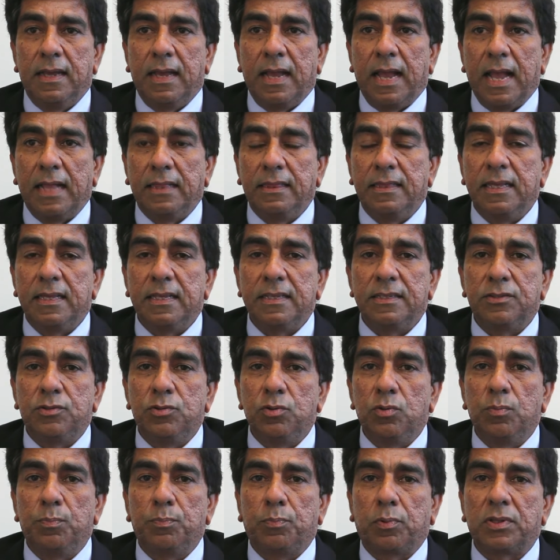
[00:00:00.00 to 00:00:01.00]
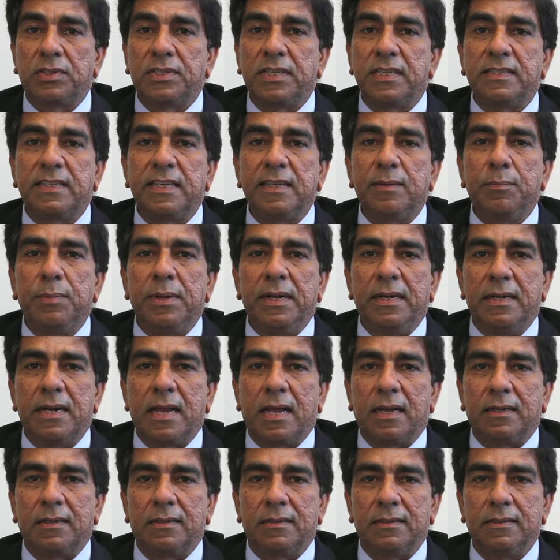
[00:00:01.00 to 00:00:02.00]
and there is no processing being
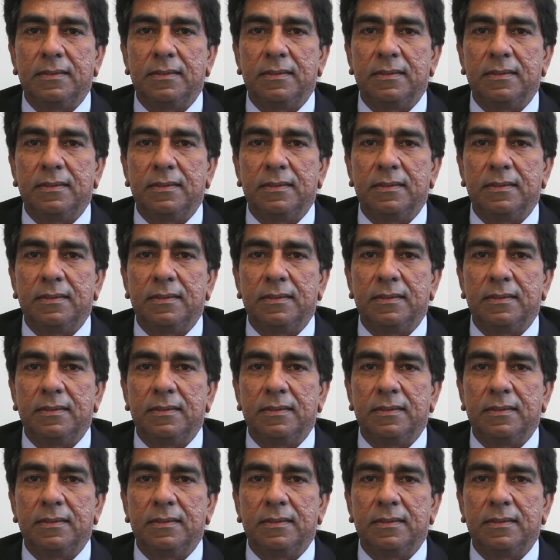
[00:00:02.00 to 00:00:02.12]
done.